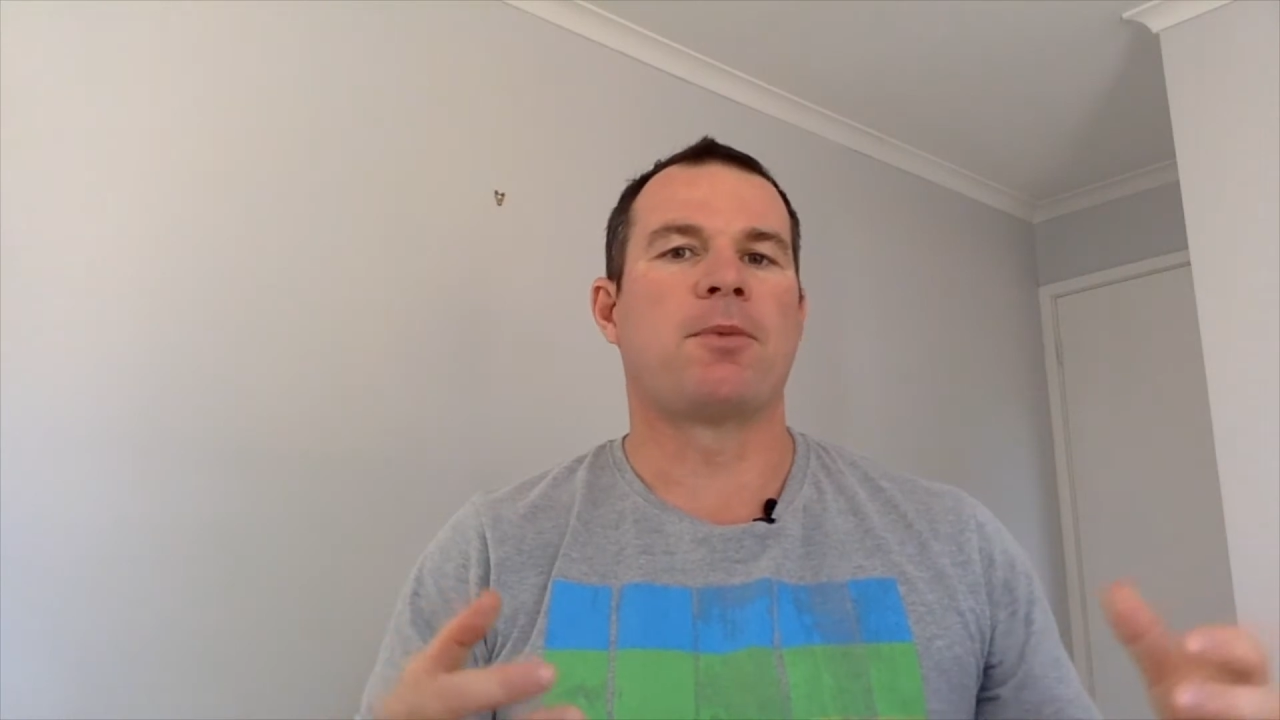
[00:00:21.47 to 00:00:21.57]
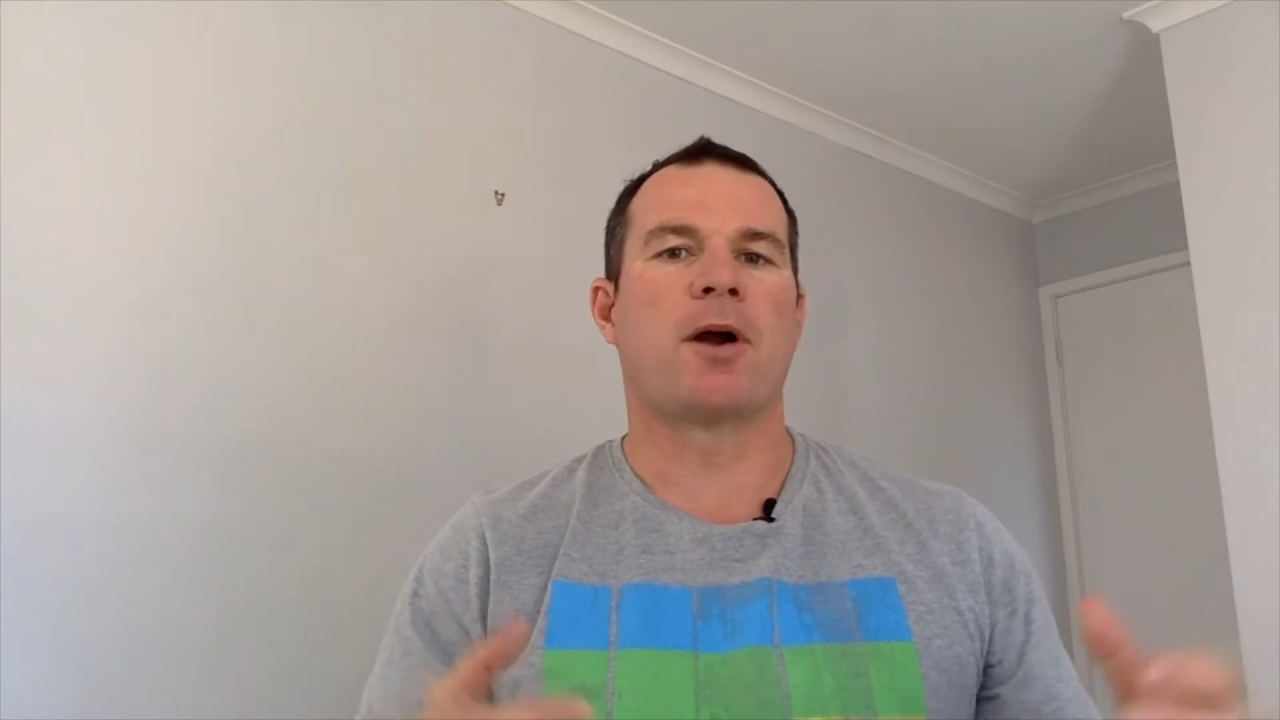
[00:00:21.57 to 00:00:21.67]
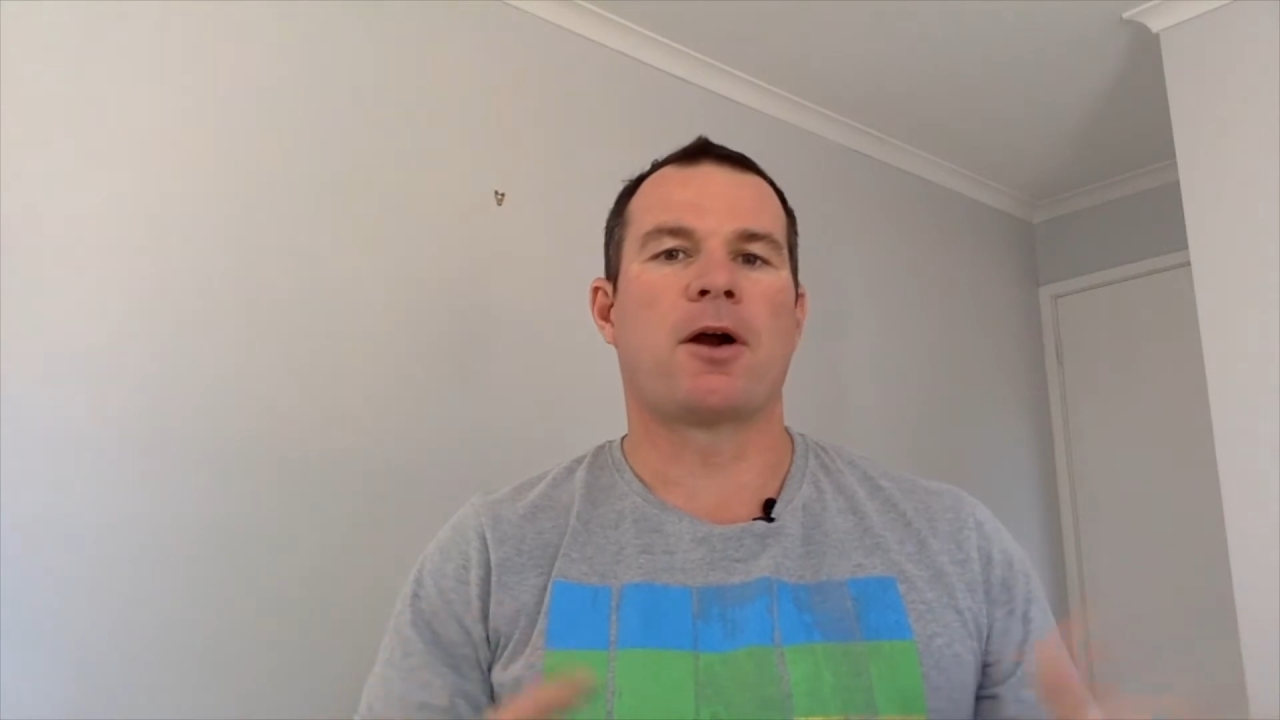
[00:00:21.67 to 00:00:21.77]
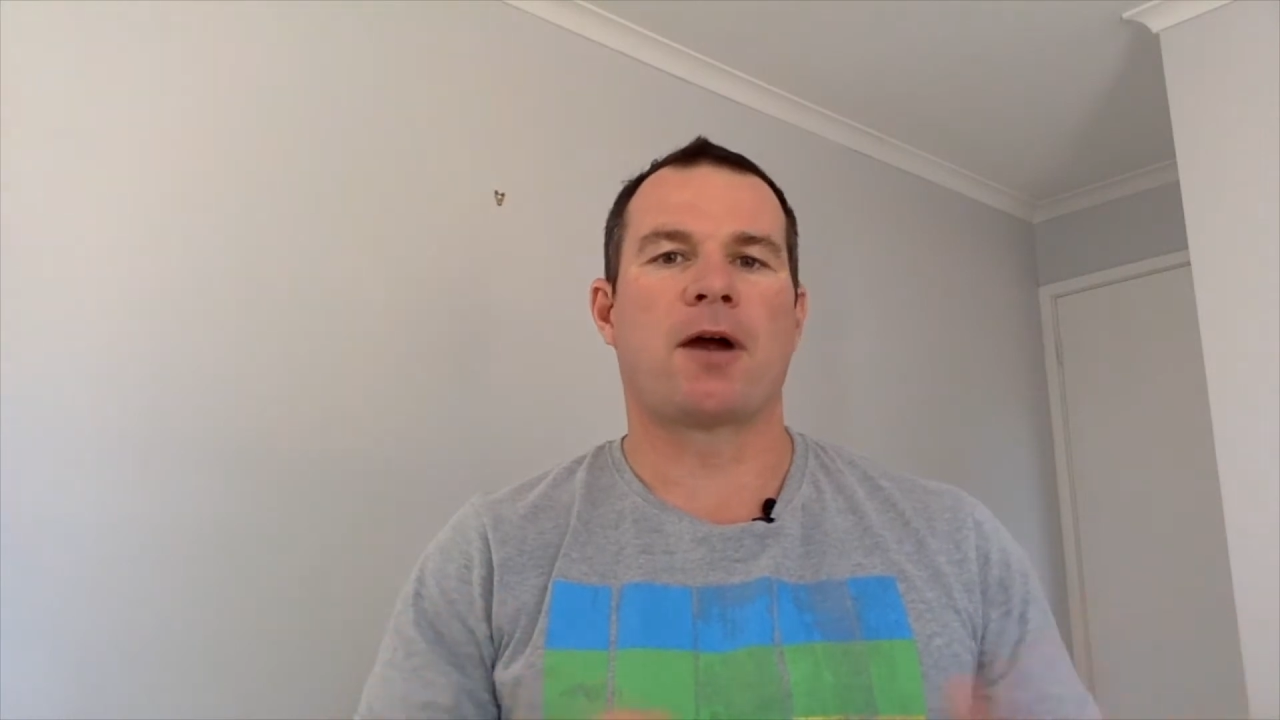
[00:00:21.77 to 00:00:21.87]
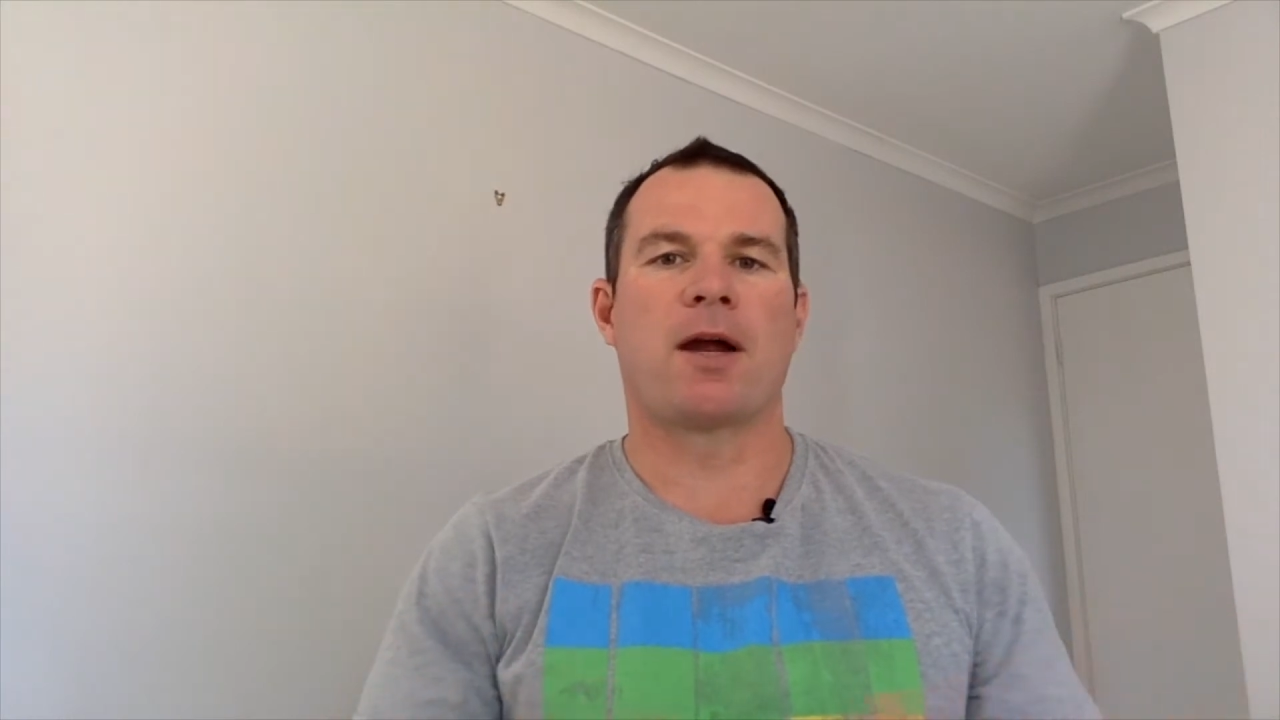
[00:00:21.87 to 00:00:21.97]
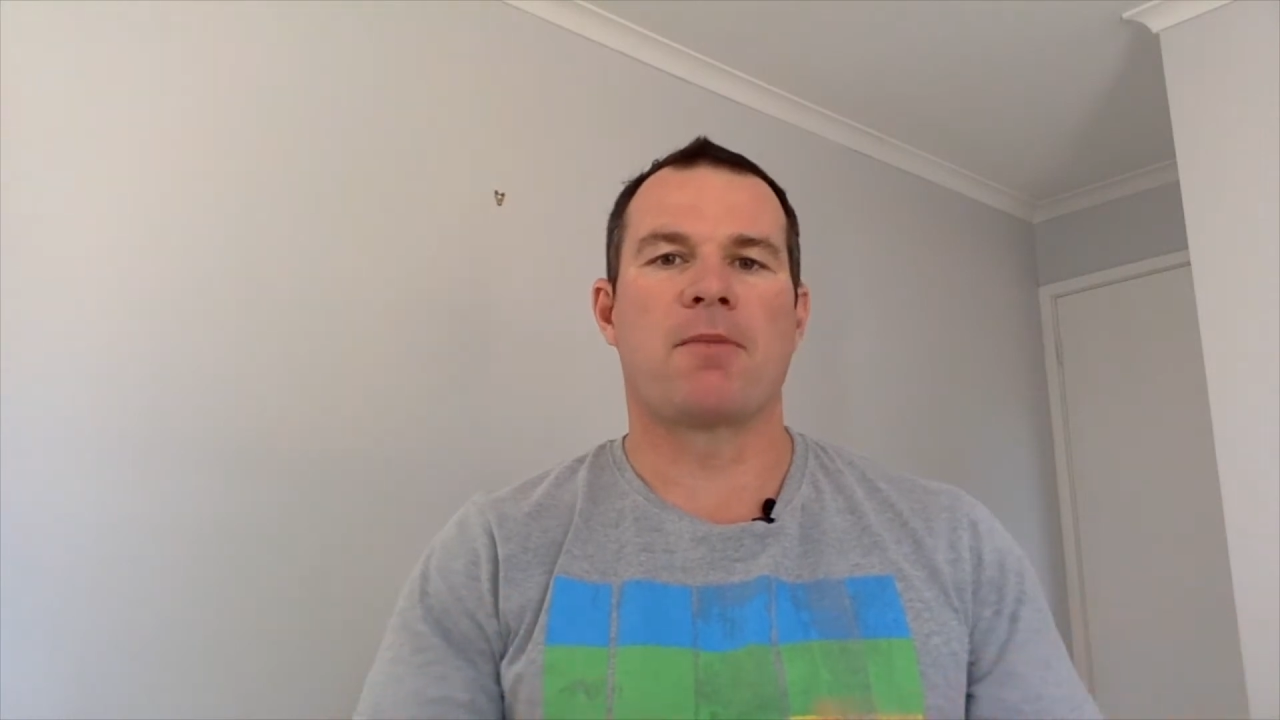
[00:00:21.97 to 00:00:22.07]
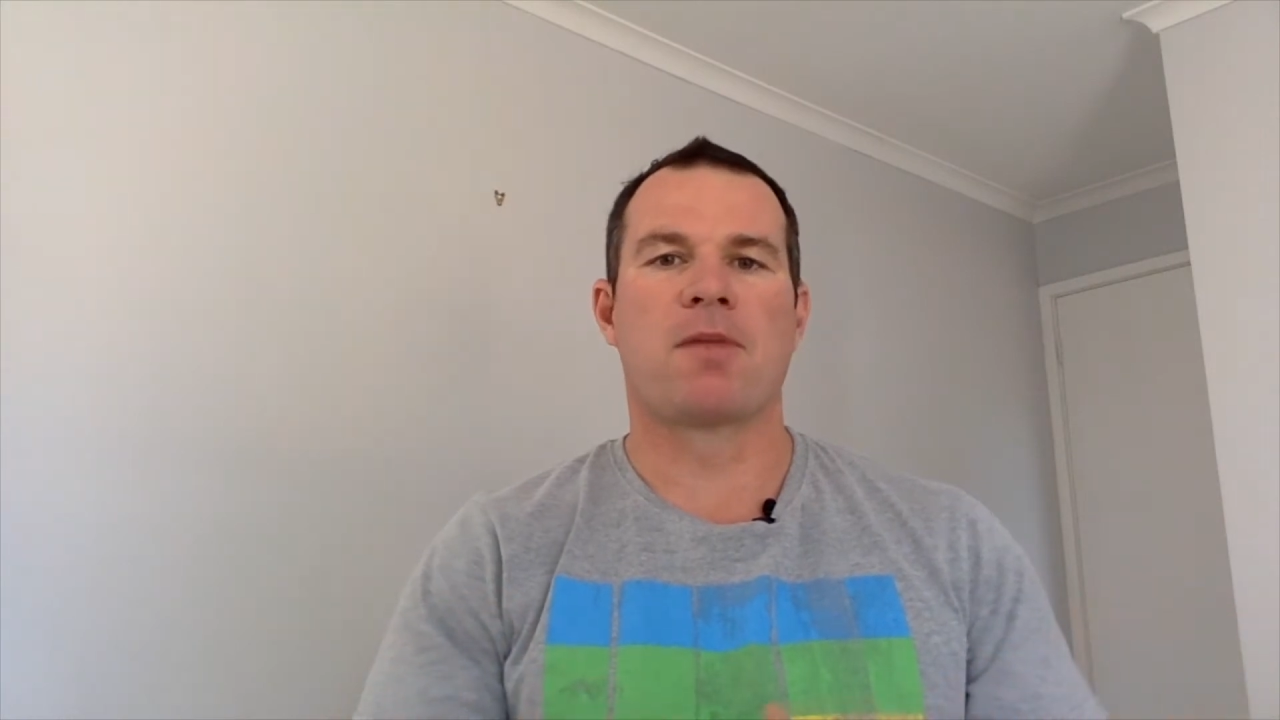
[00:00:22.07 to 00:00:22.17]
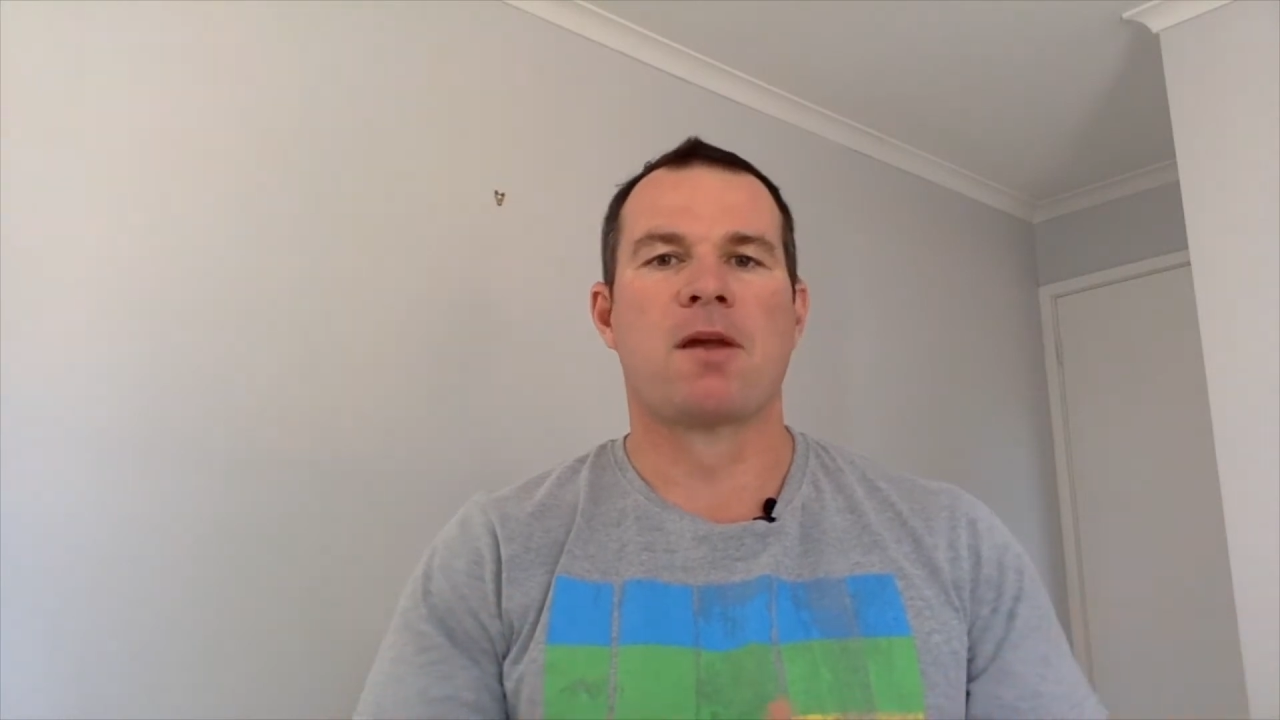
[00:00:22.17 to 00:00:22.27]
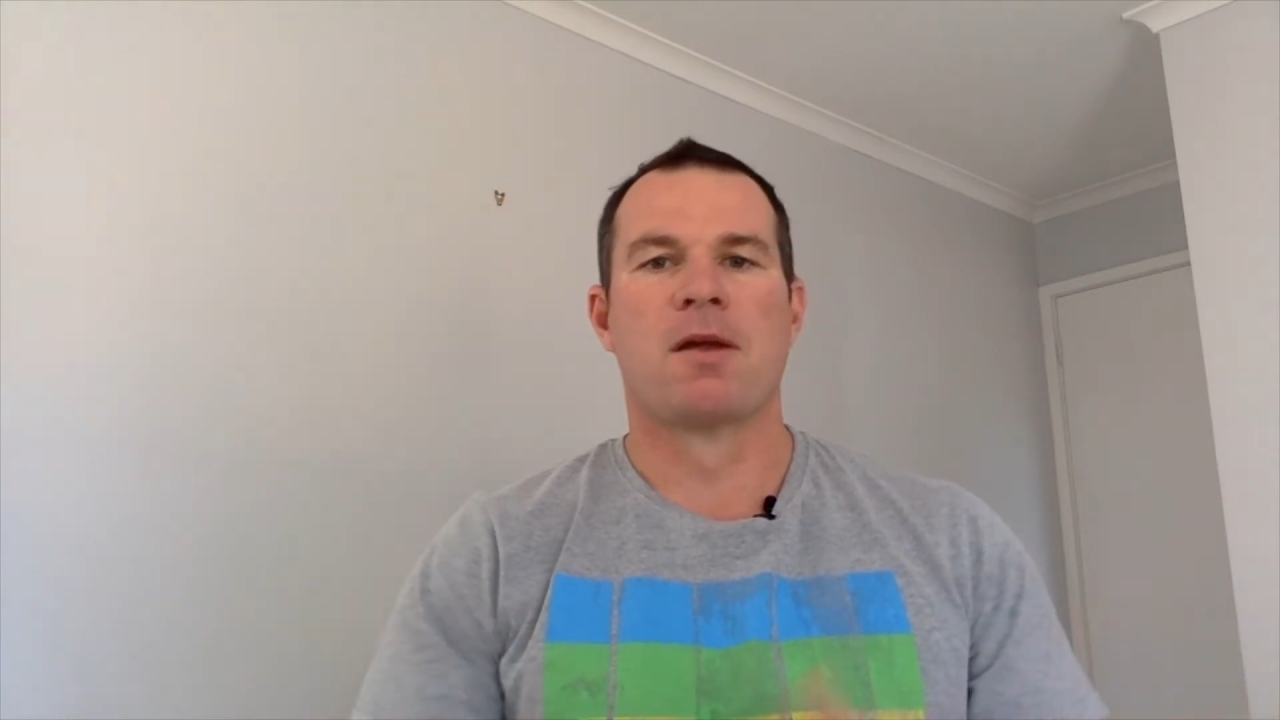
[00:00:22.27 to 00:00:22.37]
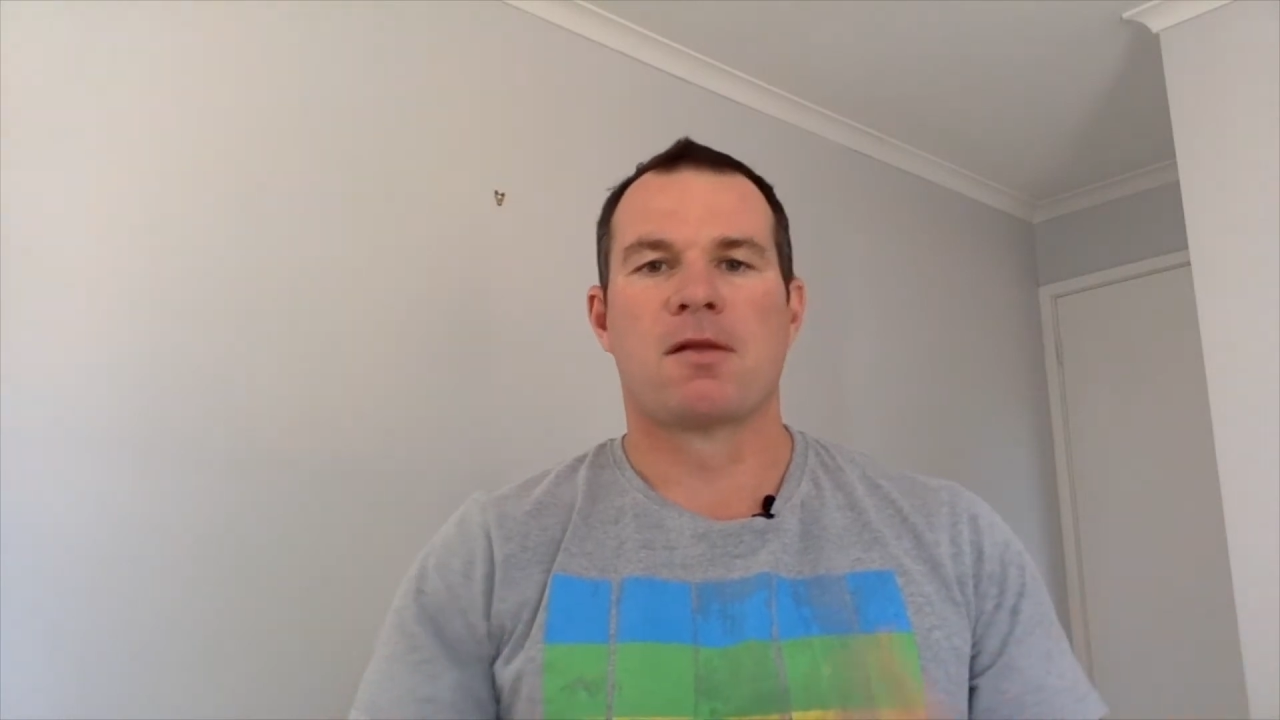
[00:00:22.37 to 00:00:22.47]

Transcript: programs,